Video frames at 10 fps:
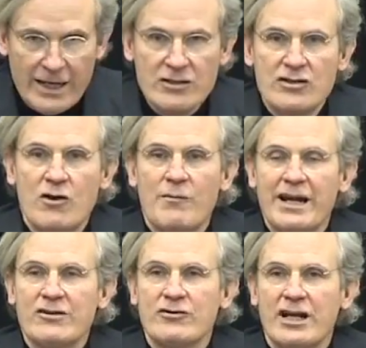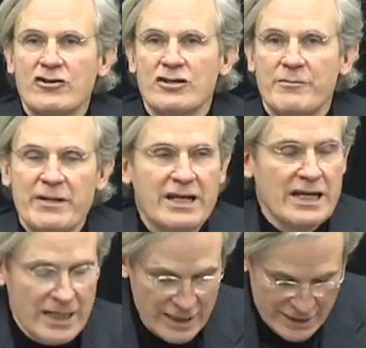And so, my introduction to
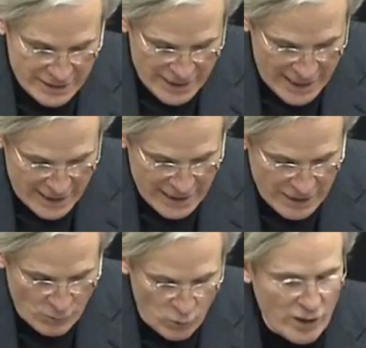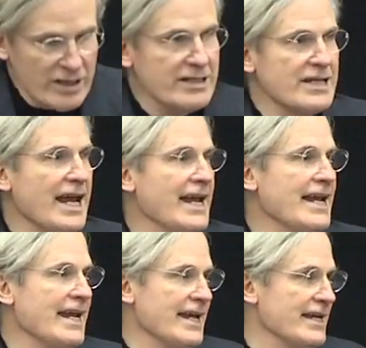Mickey is that he was
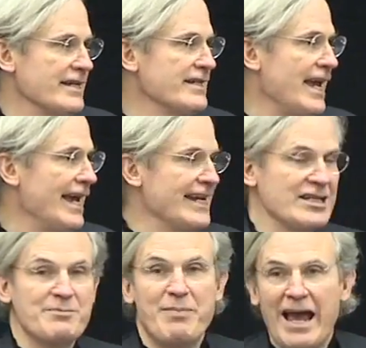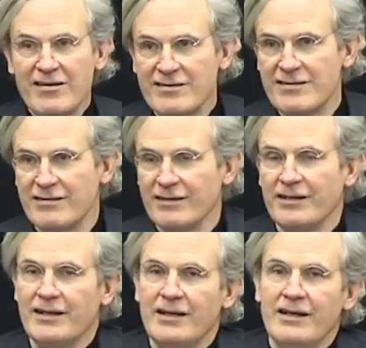and is, at his best
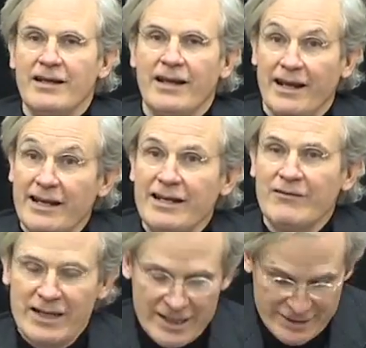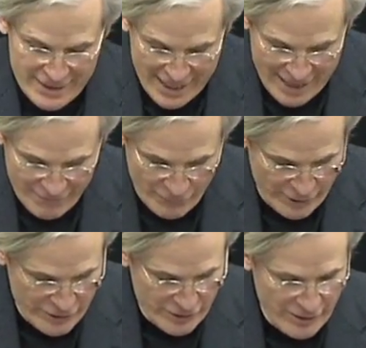and even at his
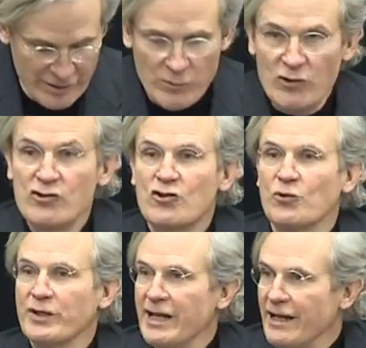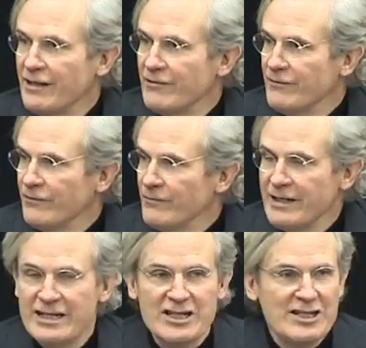average, the most creative,
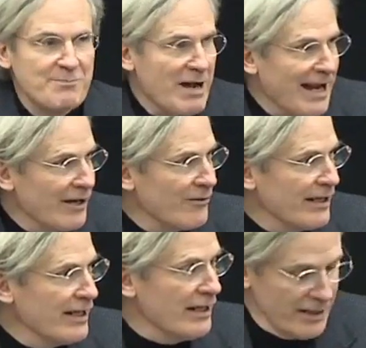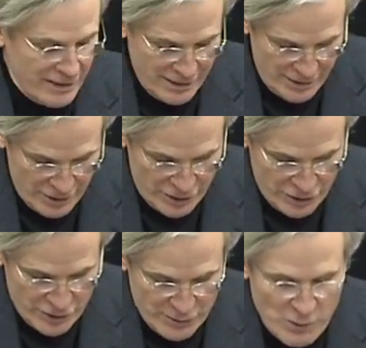inspiring,
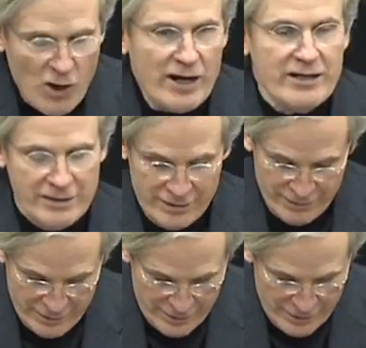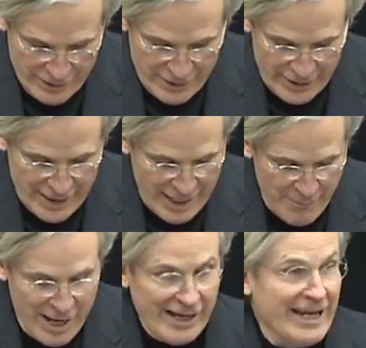smart, and
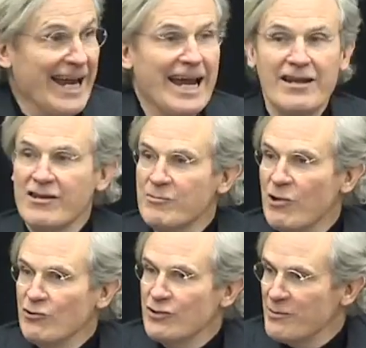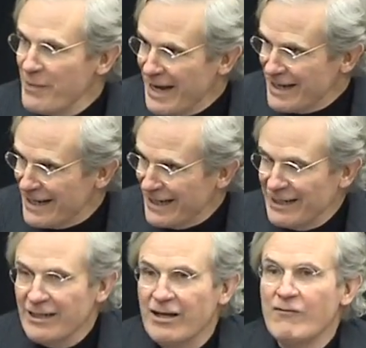I might add, the most
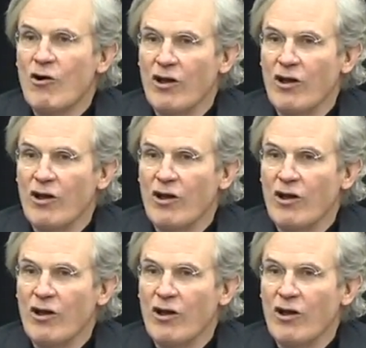demanding of